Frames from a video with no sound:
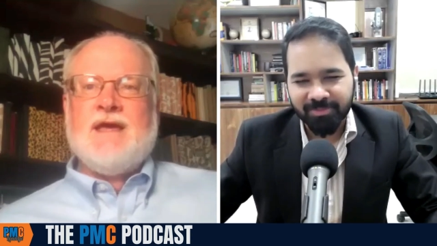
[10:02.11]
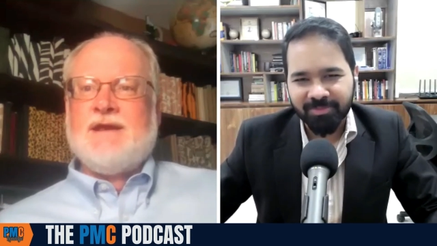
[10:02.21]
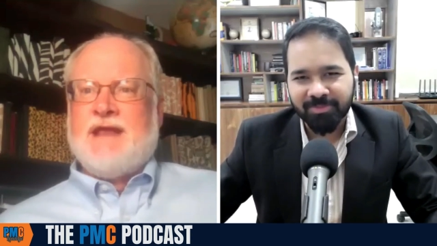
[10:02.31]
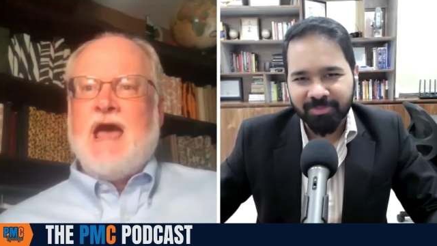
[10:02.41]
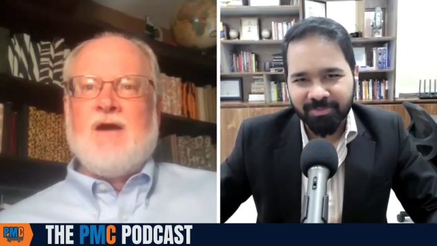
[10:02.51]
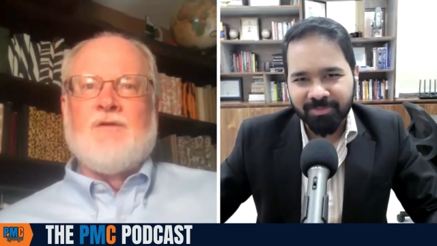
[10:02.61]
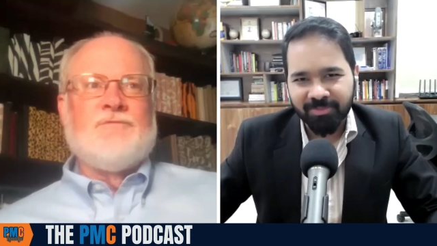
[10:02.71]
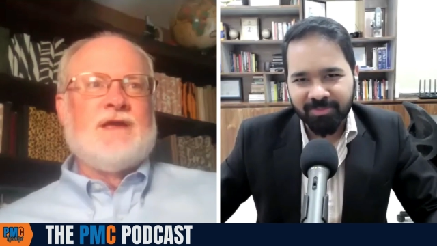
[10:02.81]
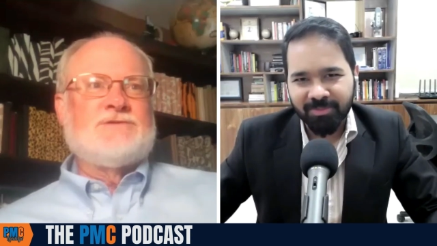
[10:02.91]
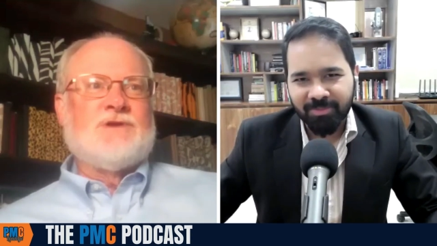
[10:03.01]
Speaker 1: Now
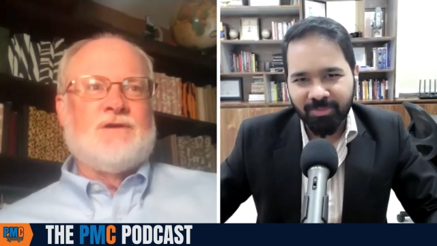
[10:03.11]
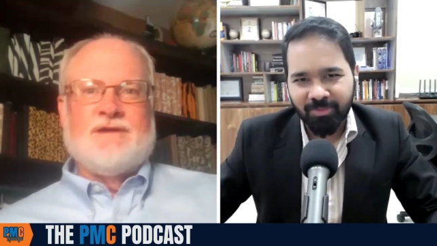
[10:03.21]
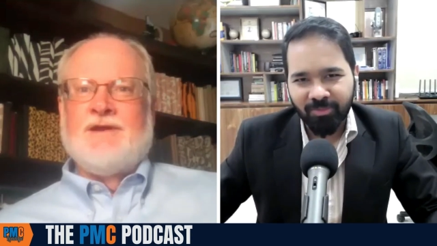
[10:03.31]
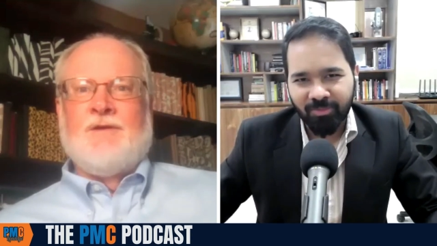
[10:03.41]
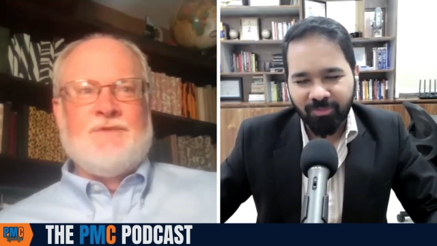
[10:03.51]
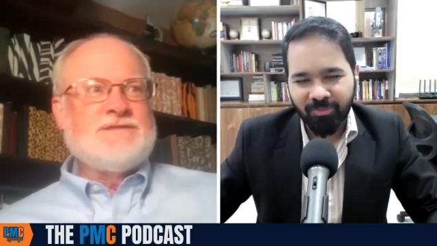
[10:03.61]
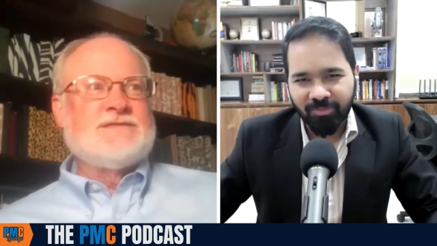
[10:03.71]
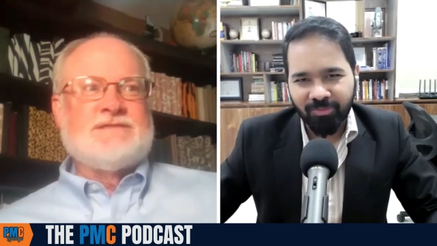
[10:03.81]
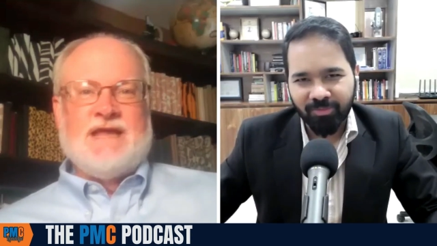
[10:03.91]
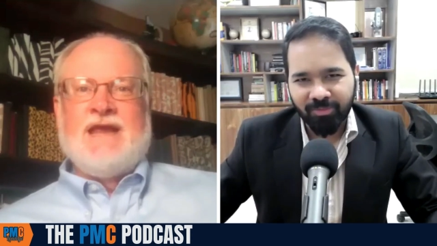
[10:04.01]
they start, this
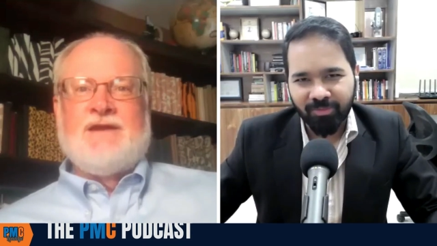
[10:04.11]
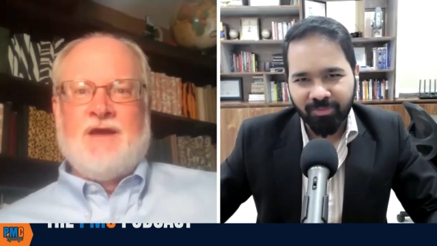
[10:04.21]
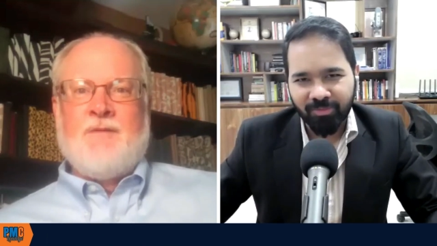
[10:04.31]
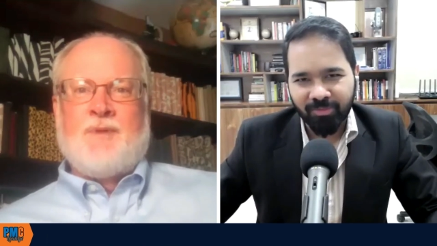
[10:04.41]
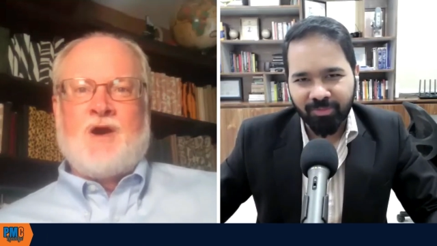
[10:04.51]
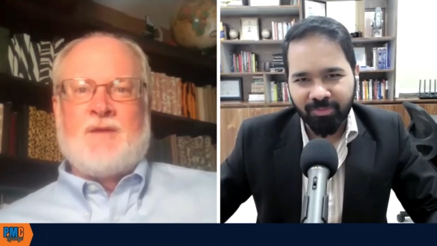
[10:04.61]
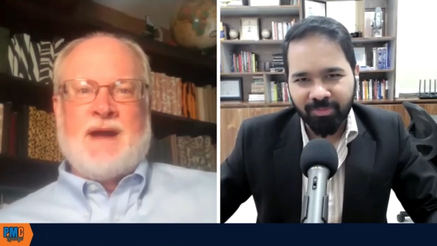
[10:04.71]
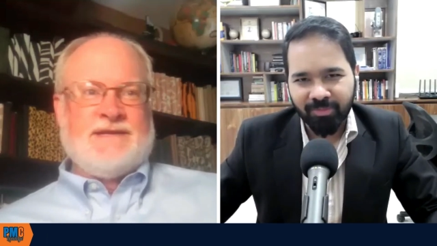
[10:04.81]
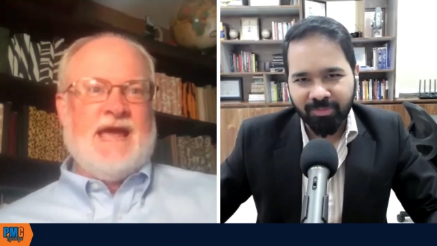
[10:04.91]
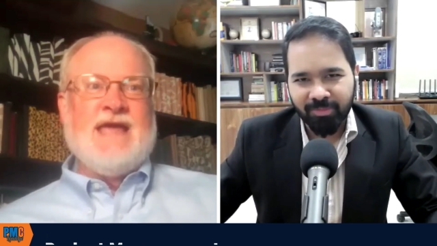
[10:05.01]
is part of
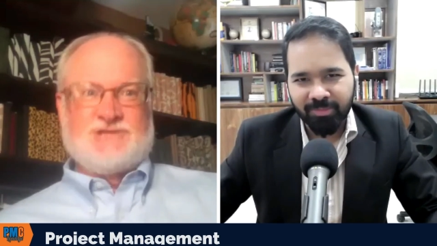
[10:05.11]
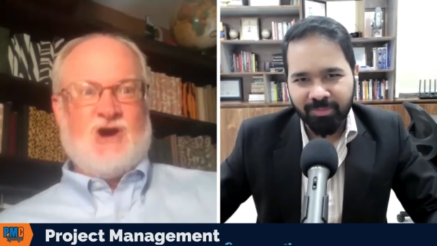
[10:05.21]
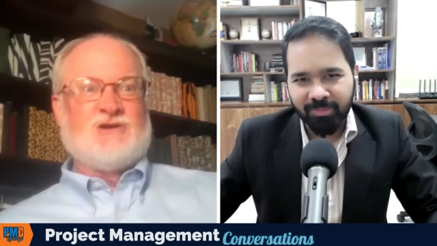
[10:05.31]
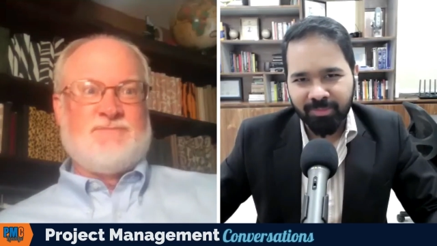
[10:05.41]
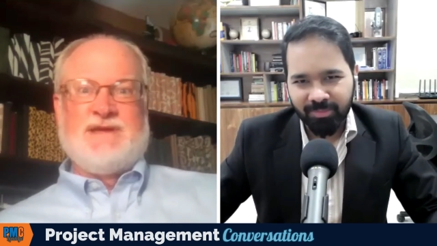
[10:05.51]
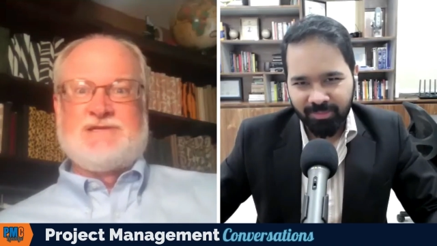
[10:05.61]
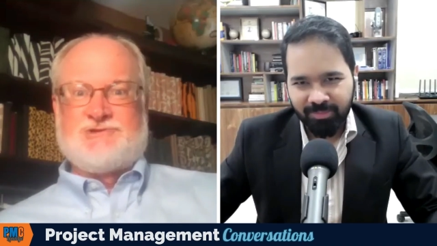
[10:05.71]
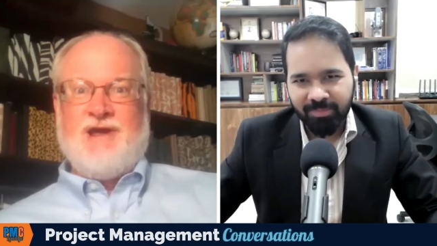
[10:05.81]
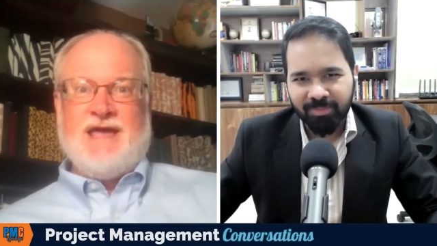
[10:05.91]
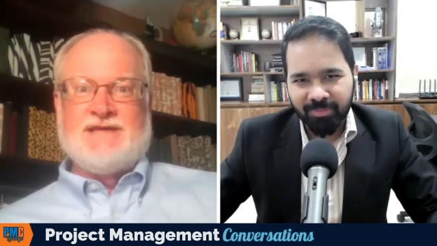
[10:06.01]
my day. It's causing me
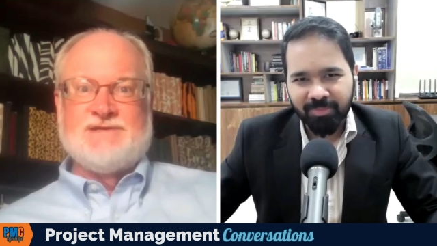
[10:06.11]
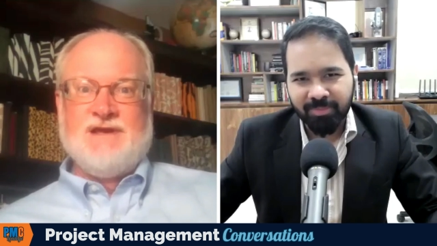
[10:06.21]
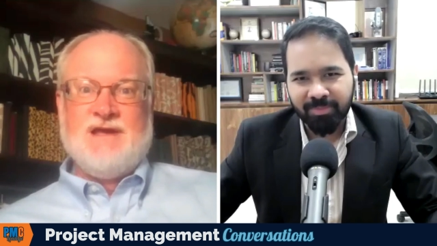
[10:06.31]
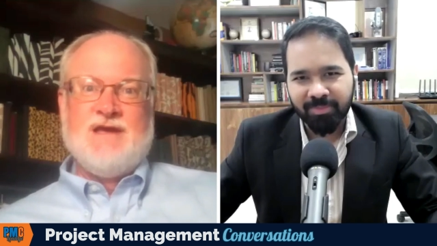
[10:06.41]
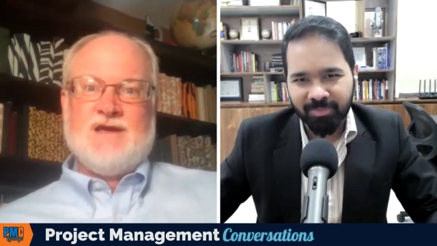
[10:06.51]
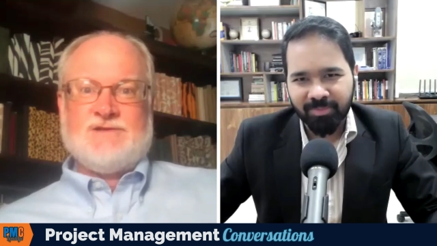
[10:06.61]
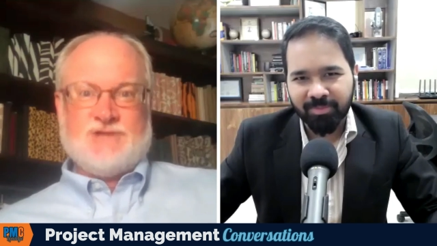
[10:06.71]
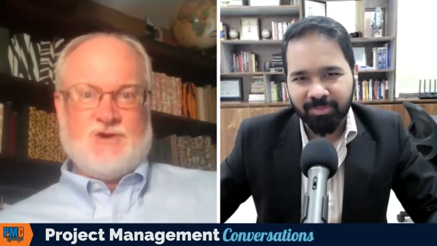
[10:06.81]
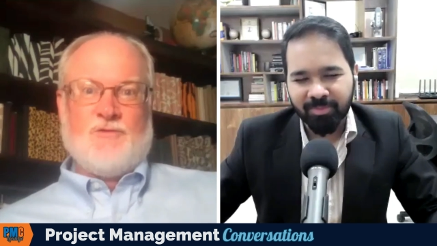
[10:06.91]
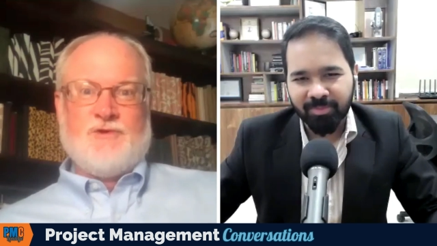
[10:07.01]
stress to
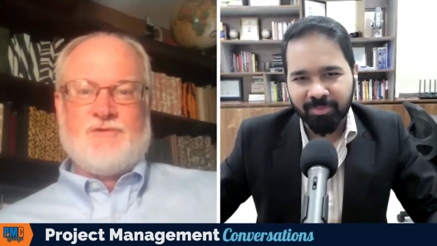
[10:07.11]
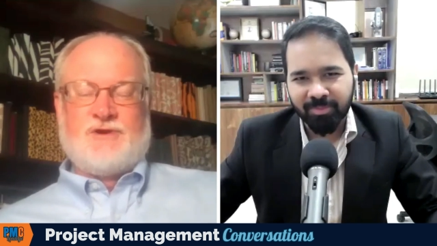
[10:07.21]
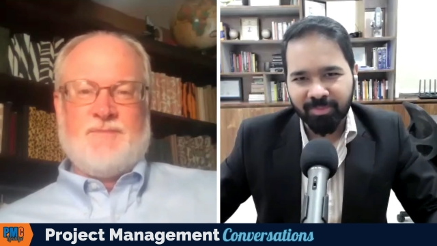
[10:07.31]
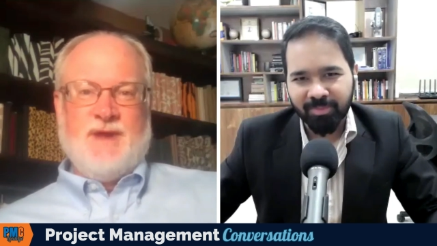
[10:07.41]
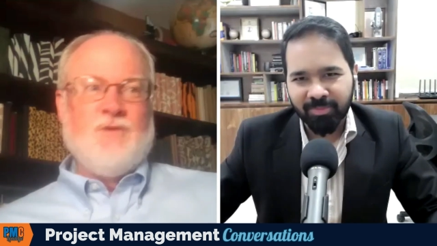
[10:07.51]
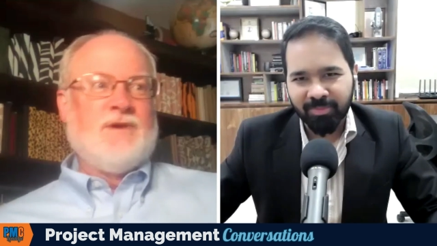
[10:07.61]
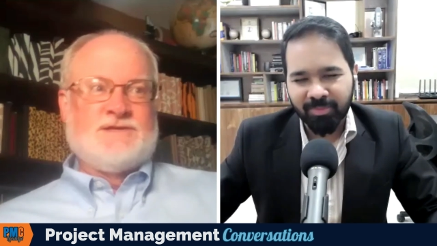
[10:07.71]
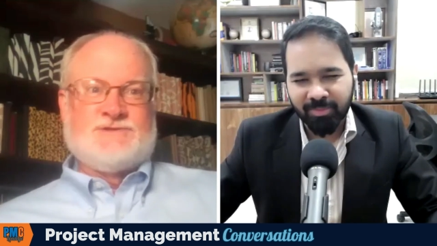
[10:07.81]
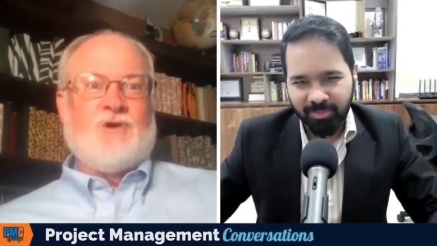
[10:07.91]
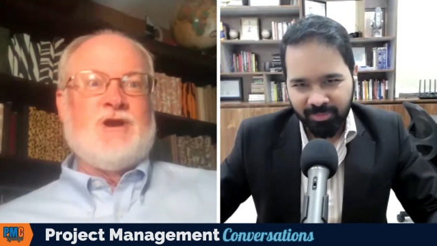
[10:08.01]
go through the commute. It
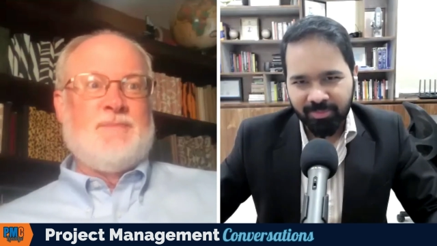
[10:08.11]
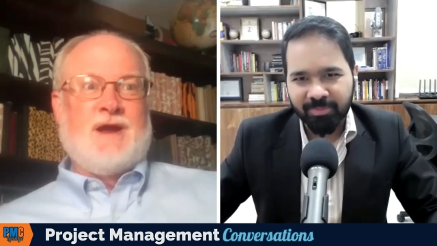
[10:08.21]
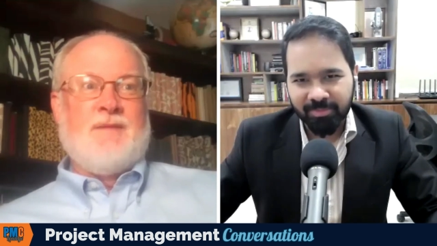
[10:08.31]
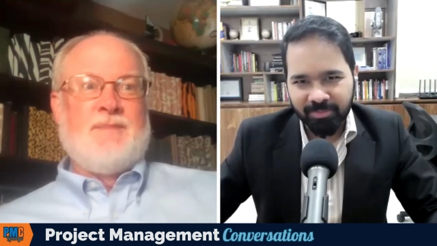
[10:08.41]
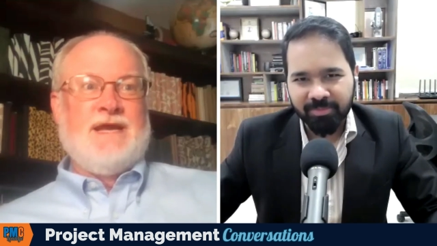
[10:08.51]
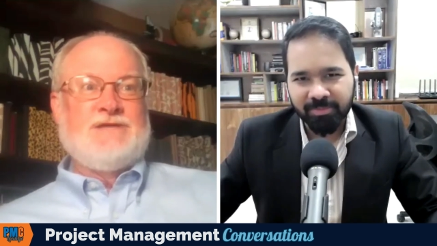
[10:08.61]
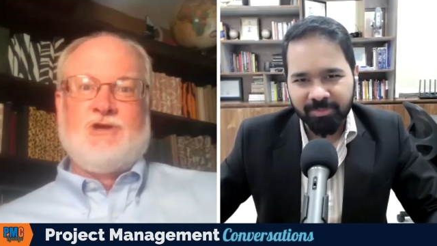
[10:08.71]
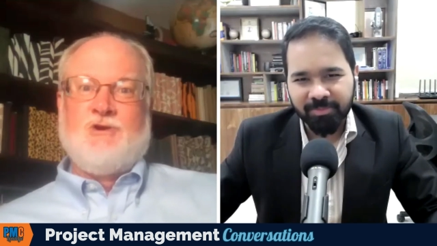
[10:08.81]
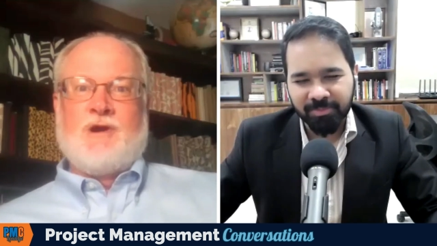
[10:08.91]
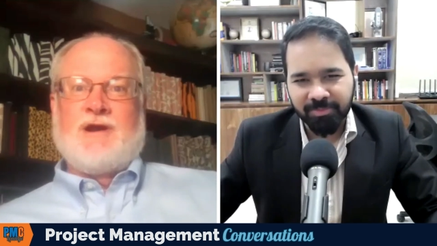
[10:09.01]
started to become an
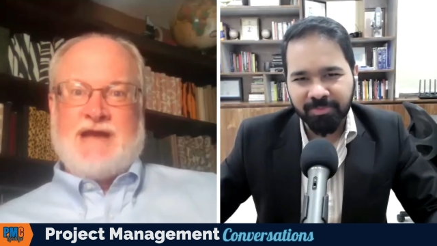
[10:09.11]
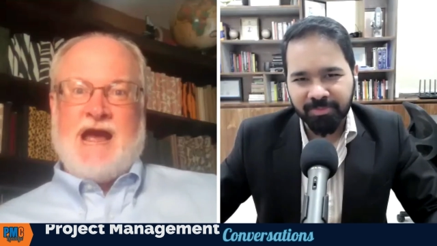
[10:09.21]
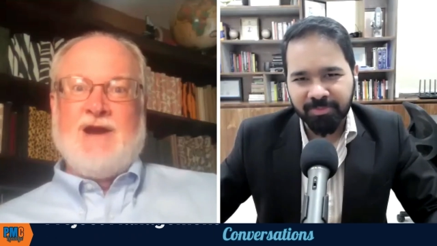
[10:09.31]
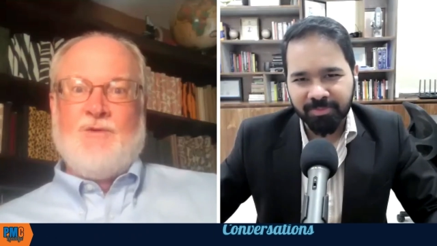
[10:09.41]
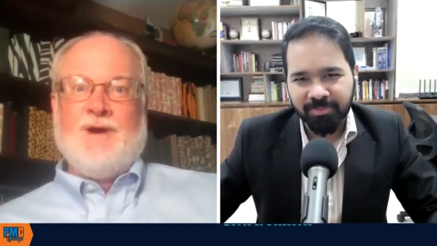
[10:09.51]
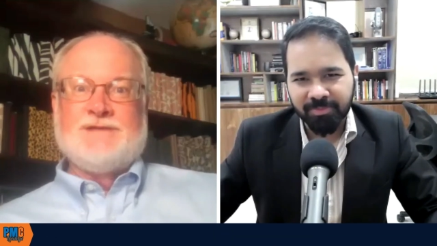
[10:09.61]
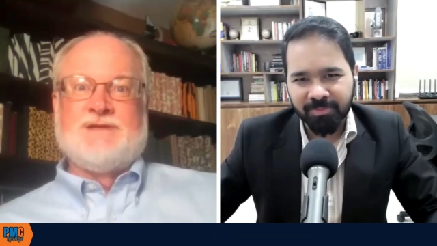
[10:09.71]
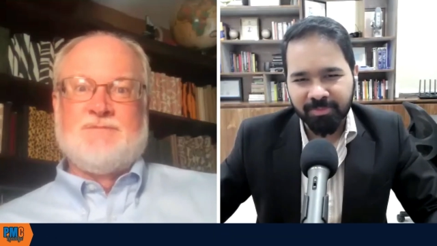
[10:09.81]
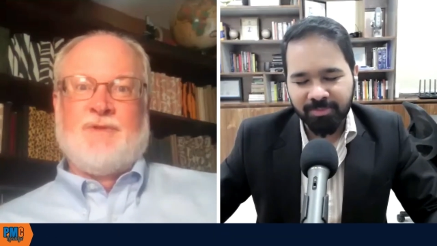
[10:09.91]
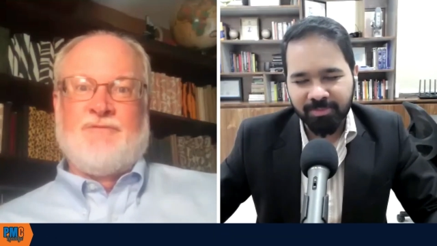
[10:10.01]
issue where it kind of
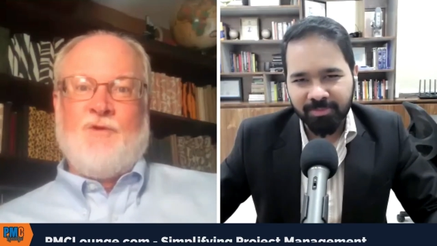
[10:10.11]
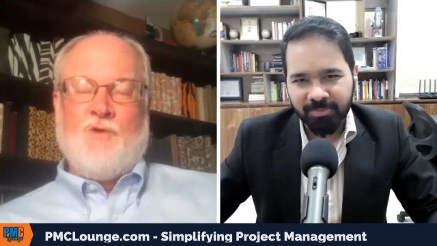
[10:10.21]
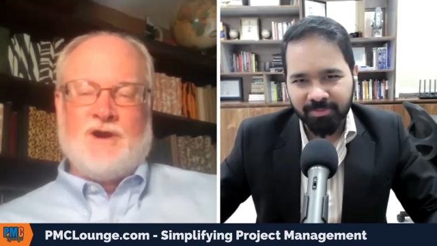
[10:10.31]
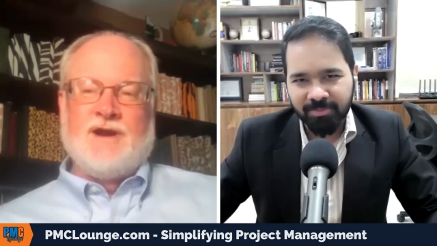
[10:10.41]
wasn't before.